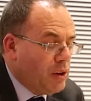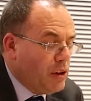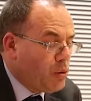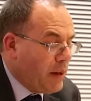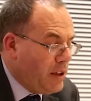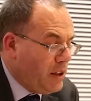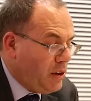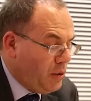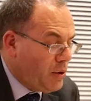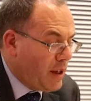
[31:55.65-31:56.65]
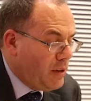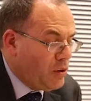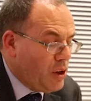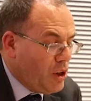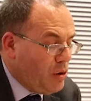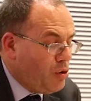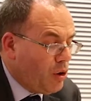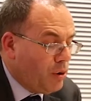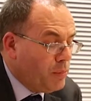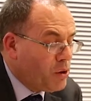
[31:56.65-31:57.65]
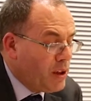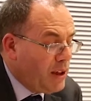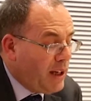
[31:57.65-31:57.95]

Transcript: and 22,000 new jobs,